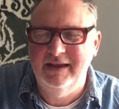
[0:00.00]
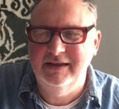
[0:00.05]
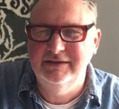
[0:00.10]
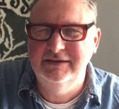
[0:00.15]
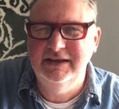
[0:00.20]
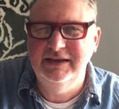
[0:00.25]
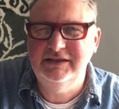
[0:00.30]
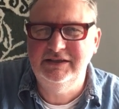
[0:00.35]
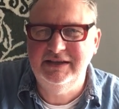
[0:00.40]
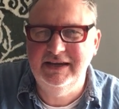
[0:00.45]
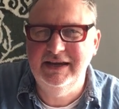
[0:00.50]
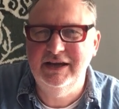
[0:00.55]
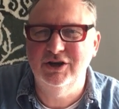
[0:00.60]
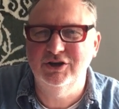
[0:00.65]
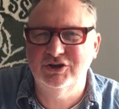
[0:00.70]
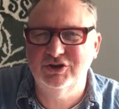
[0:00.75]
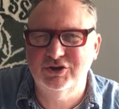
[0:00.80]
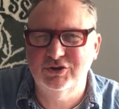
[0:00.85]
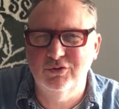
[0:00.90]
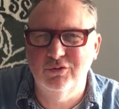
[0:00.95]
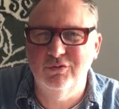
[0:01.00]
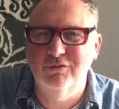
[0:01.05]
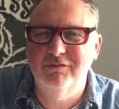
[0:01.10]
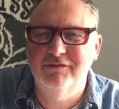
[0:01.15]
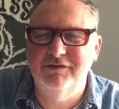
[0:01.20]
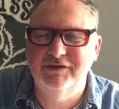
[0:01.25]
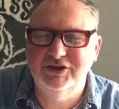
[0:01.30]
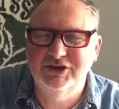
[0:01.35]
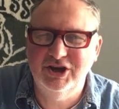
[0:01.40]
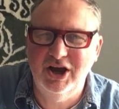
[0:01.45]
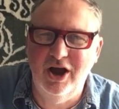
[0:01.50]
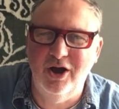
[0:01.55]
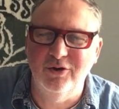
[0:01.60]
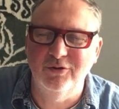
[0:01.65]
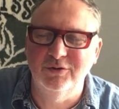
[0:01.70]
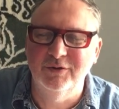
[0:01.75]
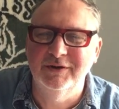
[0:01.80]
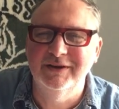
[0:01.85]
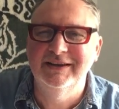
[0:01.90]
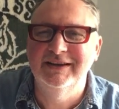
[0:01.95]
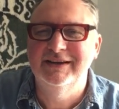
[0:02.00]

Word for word: knitting a shawl for Joe.